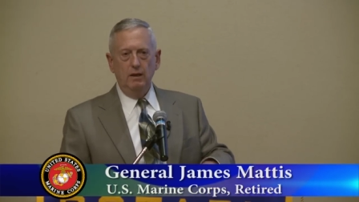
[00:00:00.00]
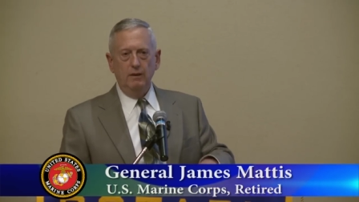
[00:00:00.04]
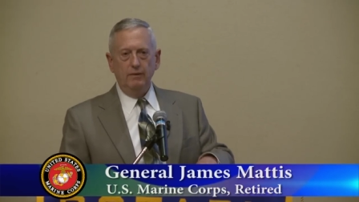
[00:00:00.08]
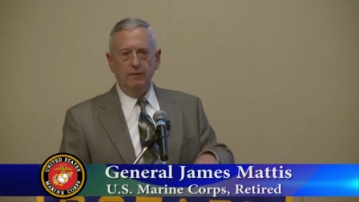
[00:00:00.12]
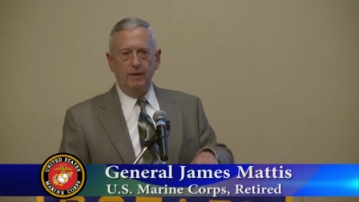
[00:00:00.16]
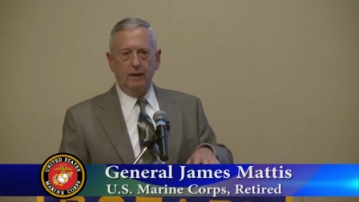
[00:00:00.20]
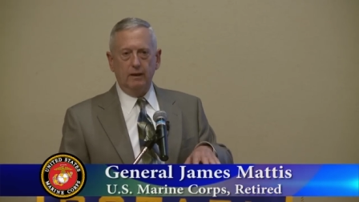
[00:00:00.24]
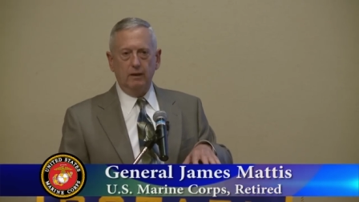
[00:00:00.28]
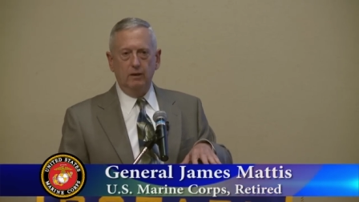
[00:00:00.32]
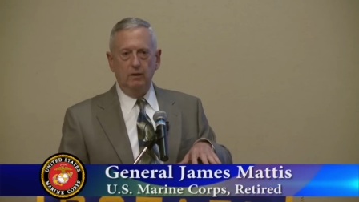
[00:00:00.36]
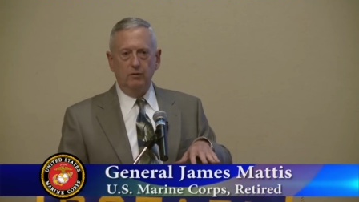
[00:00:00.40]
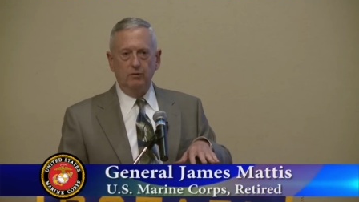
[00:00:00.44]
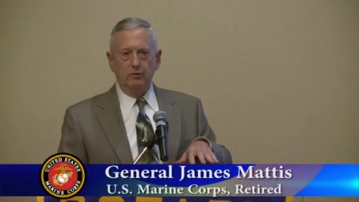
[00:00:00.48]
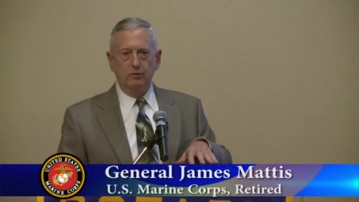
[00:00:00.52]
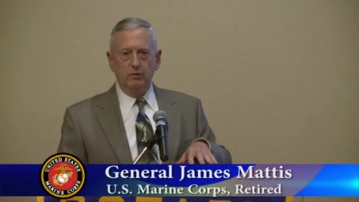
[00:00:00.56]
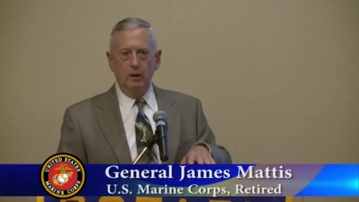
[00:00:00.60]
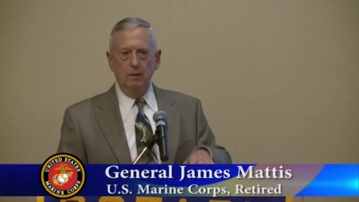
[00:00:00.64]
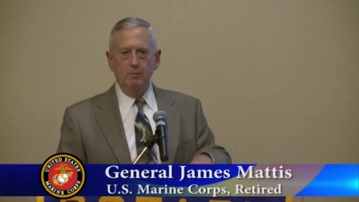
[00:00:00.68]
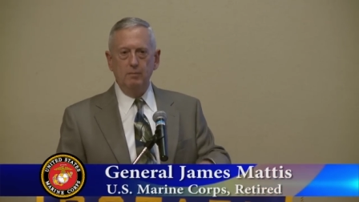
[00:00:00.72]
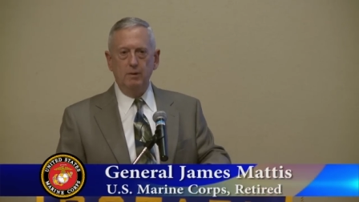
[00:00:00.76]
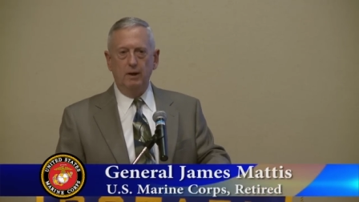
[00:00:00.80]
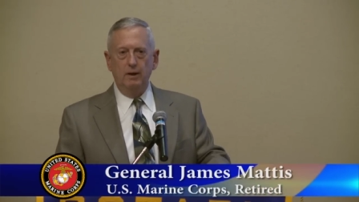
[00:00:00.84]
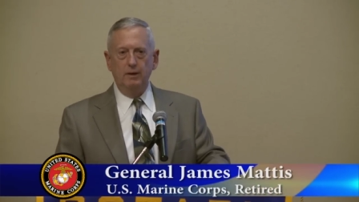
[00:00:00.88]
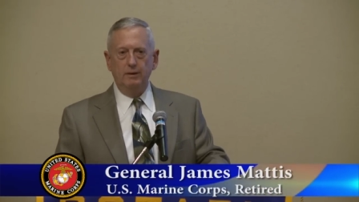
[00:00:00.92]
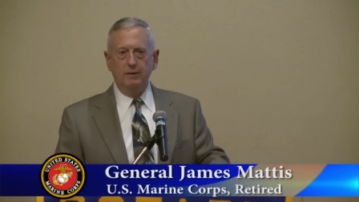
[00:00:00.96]
that
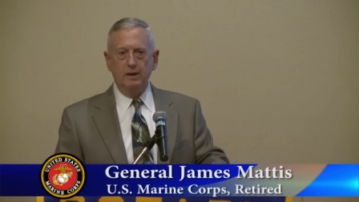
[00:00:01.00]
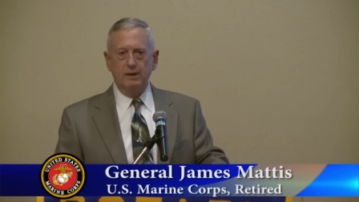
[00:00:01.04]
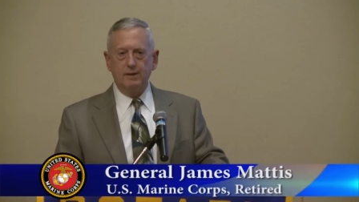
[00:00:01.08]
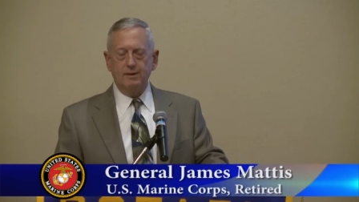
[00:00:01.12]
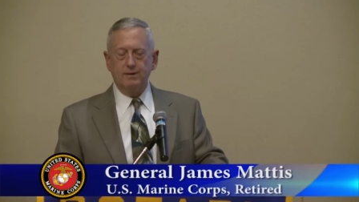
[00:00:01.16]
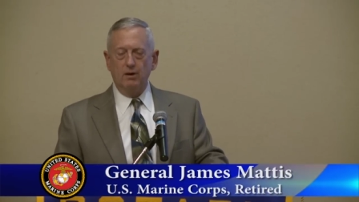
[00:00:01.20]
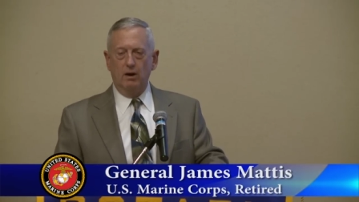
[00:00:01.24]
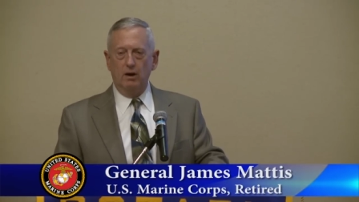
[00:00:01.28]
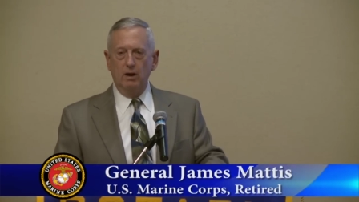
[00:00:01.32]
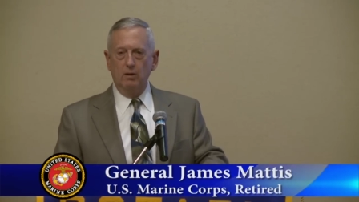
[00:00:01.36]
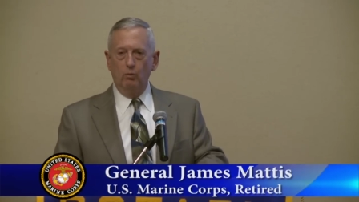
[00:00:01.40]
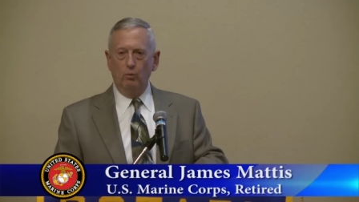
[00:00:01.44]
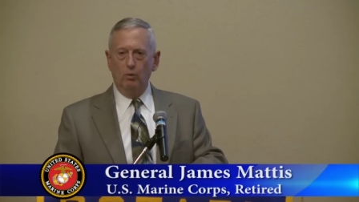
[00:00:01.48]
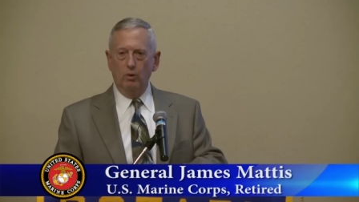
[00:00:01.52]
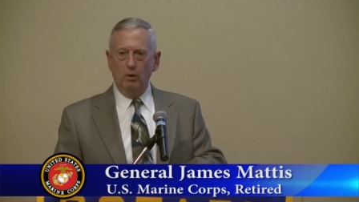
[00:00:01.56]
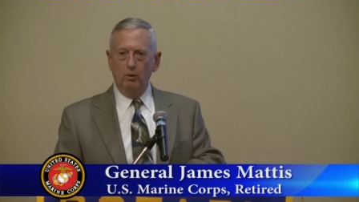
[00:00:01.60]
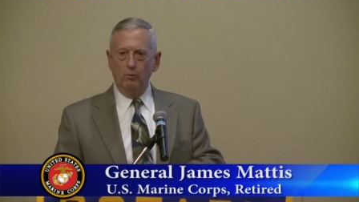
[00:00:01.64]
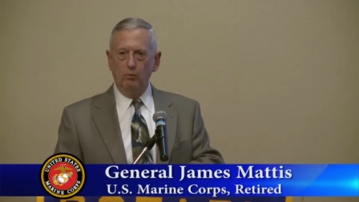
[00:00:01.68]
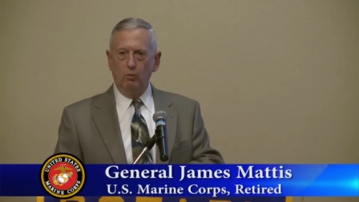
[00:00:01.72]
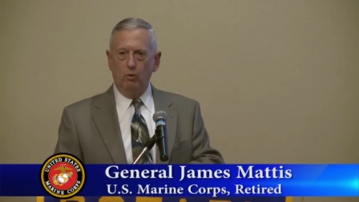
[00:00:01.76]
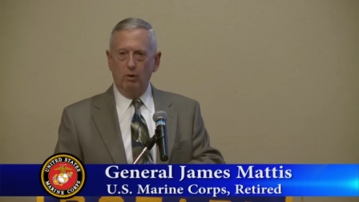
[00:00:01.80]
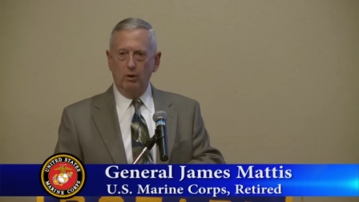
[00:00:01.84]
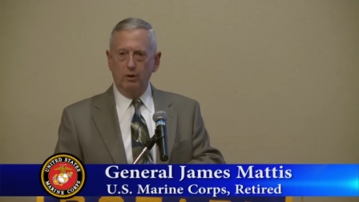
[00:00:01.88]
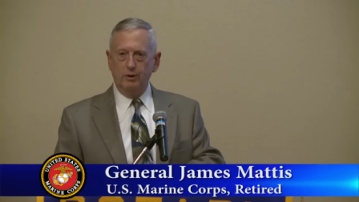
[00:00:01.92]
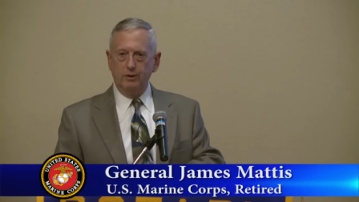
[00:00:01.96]
contributed to starting
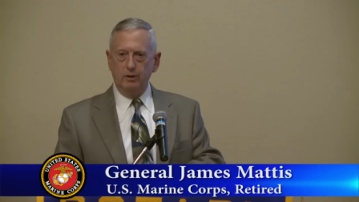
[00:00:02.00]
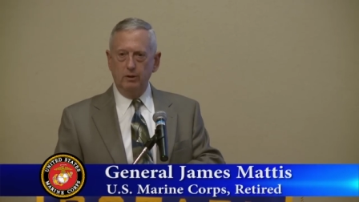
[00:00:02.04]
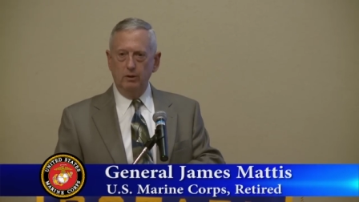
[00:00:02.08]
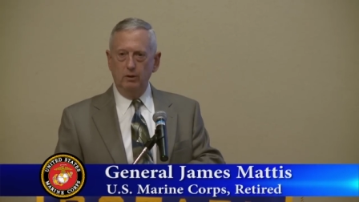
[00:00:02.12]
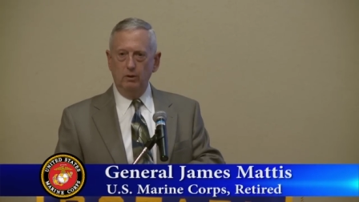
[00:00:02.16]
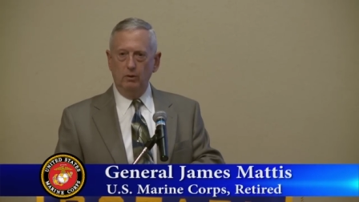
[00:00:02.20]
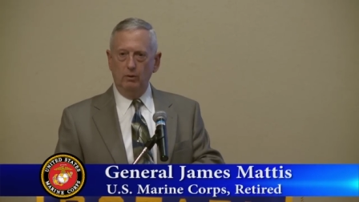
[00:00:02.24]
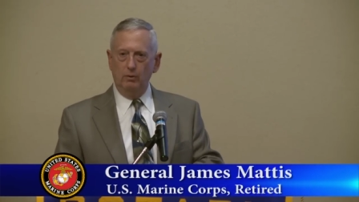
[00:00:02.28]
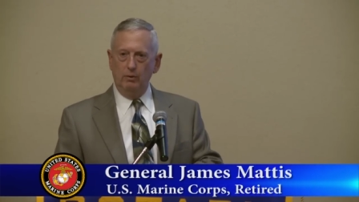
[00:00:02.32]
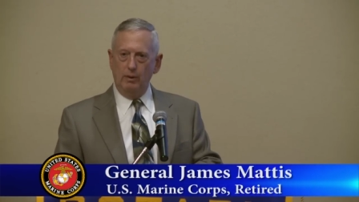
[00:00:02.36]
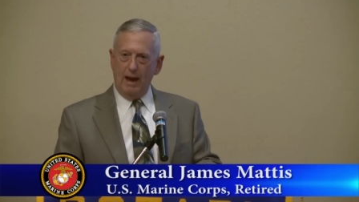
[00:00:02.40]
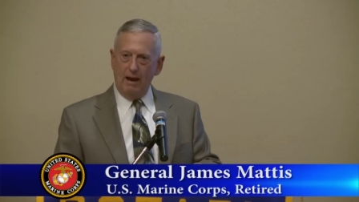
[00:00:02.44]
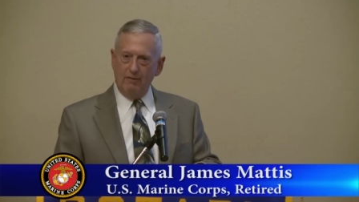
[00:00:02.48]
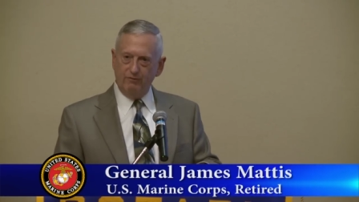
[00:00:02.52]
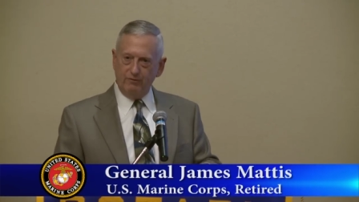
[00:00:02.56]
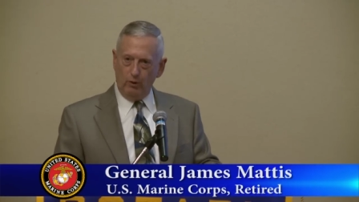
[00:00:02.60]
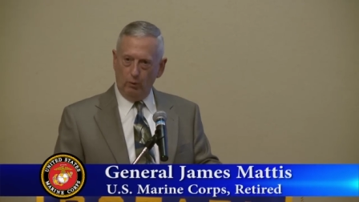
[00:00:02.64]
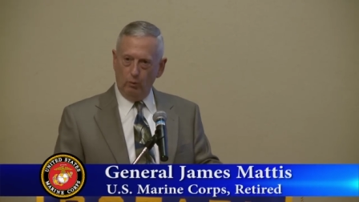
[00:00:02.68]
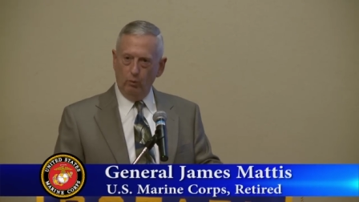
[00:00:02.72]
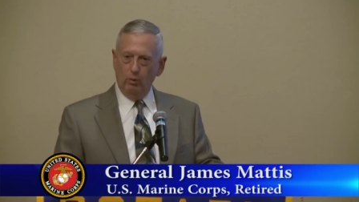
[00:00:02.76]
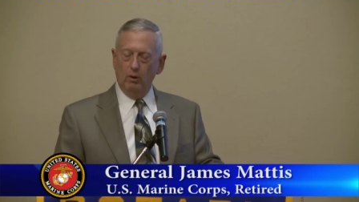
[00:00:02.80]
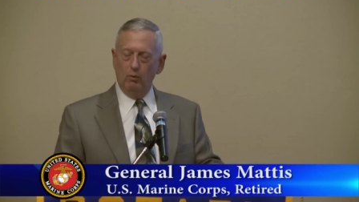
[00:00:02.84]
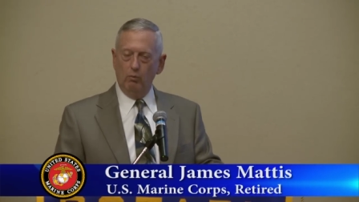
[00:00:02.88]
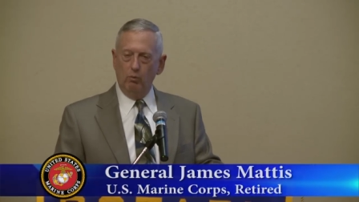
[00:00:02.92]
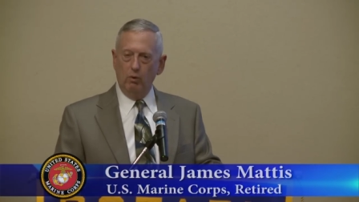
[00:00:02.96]
World War Two, after
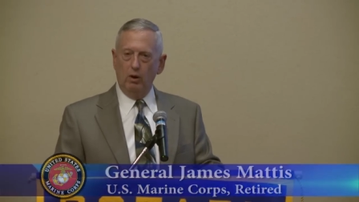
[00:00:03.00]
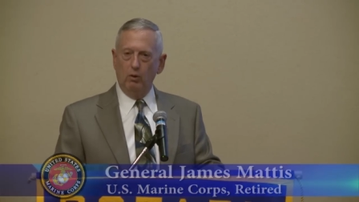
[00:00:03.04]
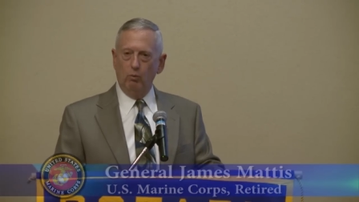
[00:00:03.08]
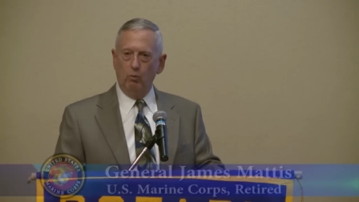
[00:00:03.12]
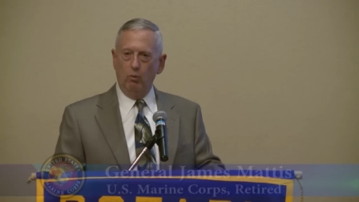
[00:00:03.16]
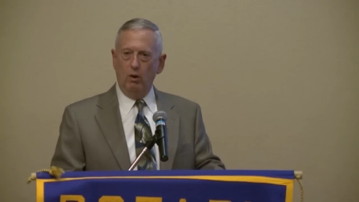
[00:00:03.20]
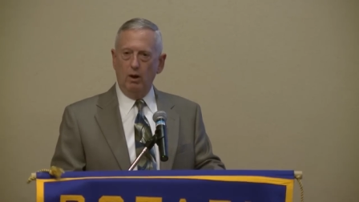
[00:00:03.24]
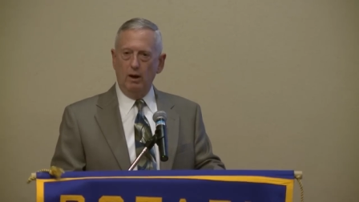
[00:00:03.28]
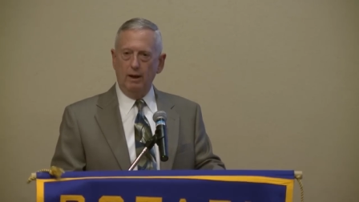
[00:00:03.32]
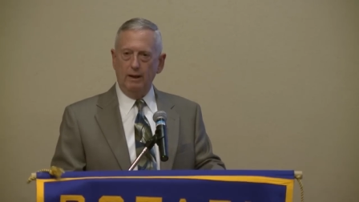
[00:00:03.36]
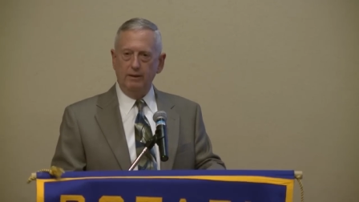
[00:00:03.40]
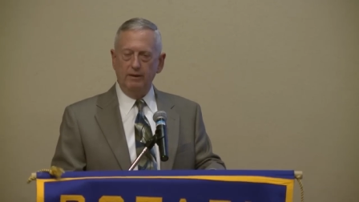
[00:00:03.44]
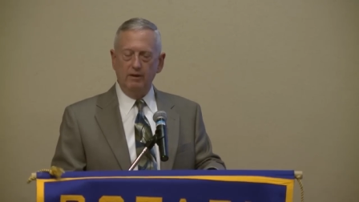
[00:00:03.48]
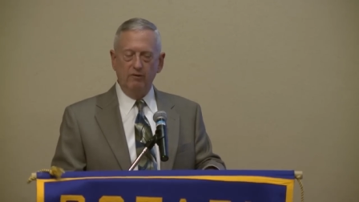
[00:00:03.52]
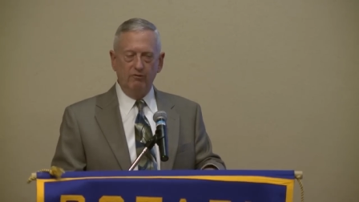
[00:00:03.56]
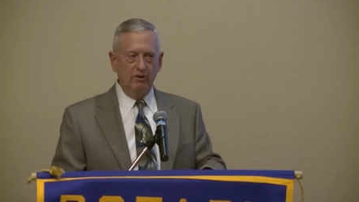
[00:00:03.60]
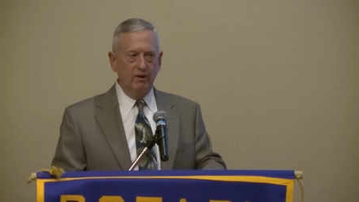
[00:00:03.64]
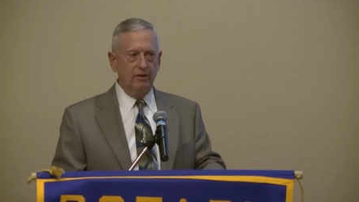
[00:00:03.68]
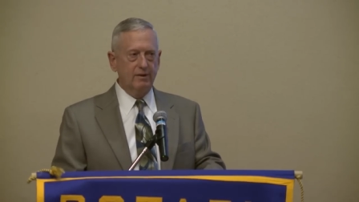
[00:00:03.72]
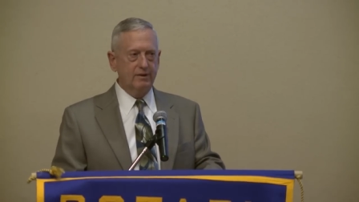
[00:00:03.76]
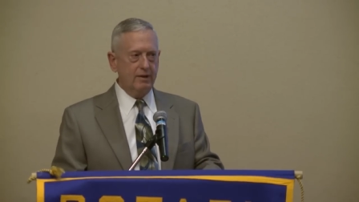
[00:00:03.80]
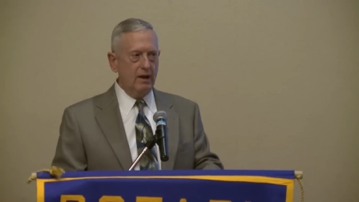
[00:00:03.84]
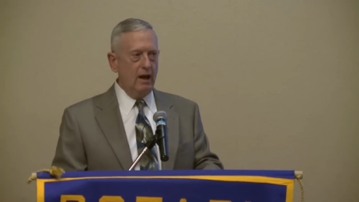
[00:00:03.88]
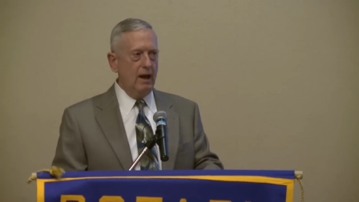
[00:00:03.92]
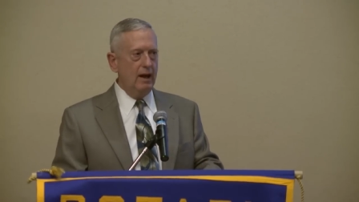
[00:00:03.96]
World War One, the
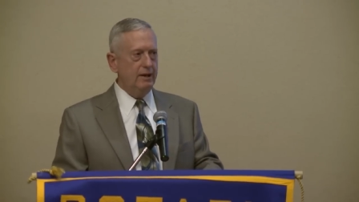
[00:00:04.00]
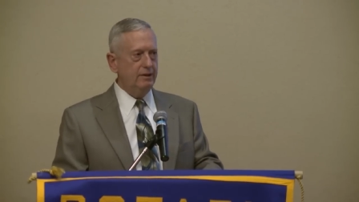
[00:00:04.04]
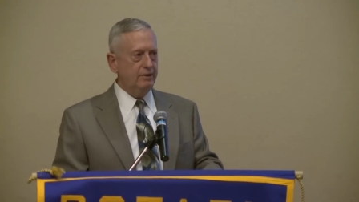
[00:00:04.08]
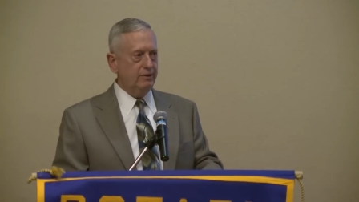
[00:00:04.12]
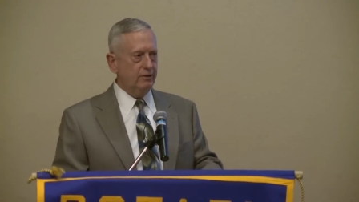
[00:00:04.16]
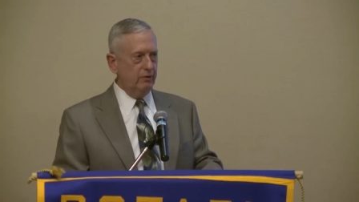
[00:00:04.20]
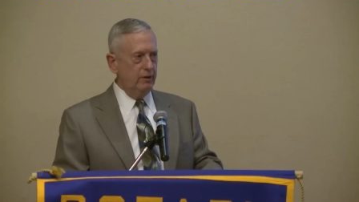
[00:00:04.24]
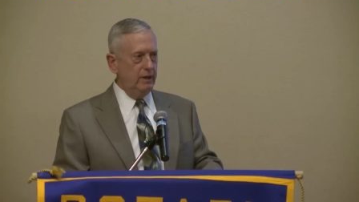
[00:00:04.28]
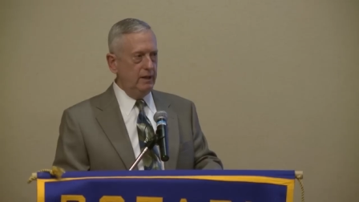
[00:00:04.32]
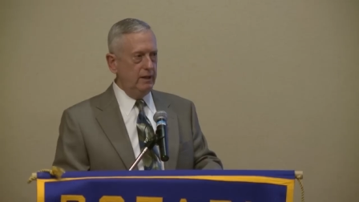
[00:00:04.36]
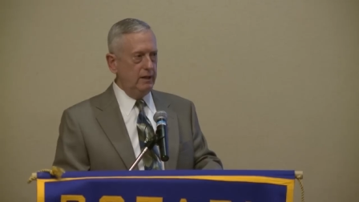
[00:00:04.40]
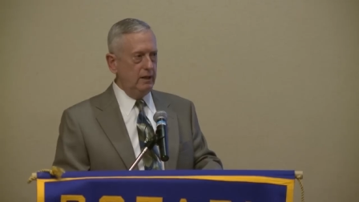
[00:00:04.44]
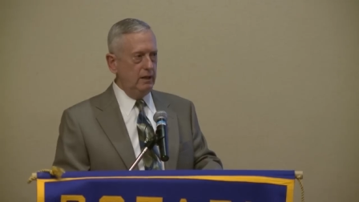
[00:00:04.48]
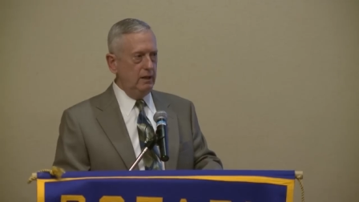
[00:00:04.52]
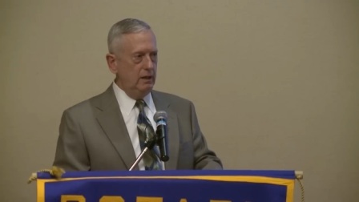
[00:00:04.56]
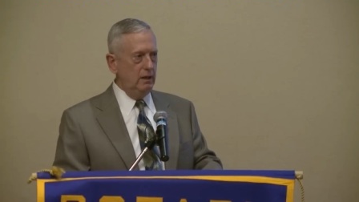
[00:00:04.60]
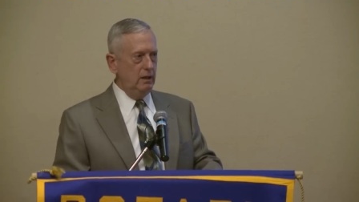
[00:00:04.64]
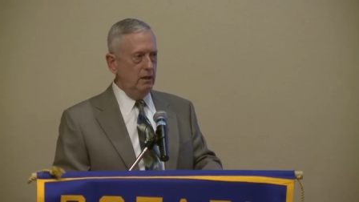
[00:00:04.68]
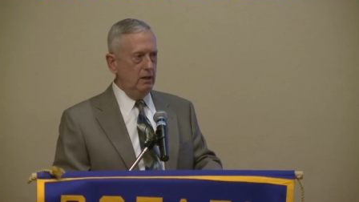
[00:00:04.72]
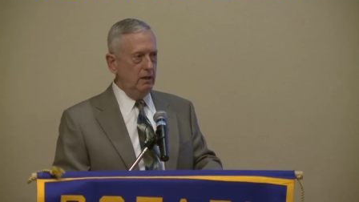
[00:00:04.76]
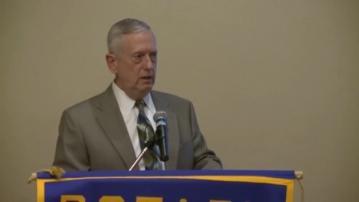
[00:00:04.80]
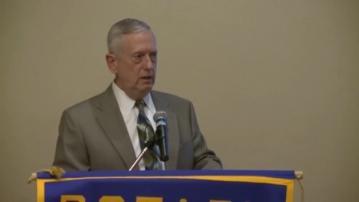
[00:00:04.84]
Versailles Treaty,